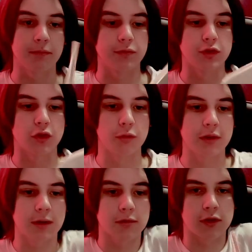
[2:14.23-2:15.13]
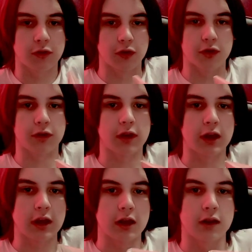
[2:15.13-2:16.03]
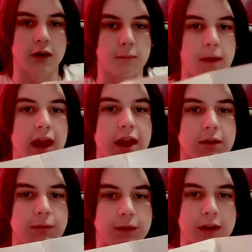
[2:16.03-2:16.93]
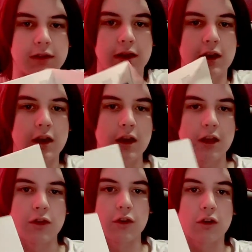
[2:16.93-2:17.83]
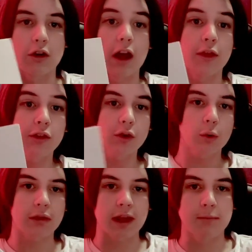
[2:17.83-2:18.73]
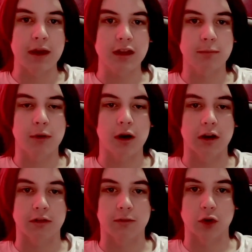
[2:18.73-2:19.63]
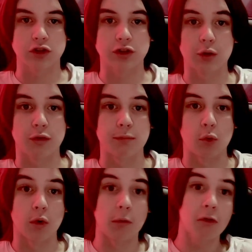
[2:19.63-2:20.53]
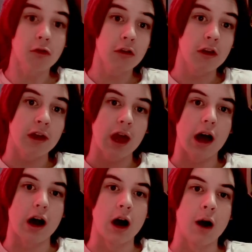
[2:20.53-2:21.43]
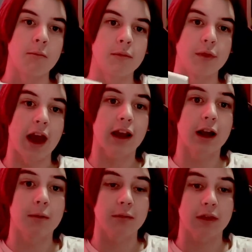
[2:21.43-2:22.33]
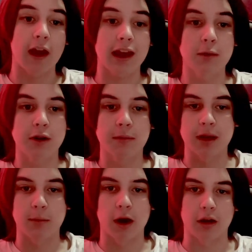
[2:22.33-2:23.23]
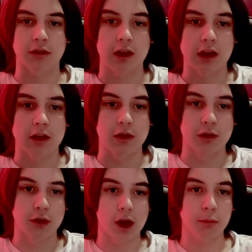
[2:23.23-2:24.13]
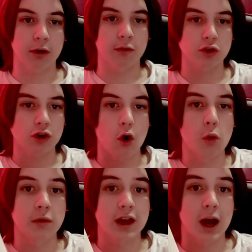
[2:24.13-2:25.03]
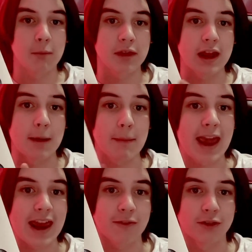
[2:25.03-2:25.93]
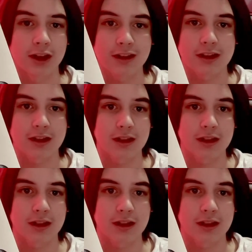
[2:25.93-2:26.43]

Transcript: Just only comes in this little pamphlet. I think there was a big box version that was bootable. That came in a big box. The upgrade version only comes in a pamphlet.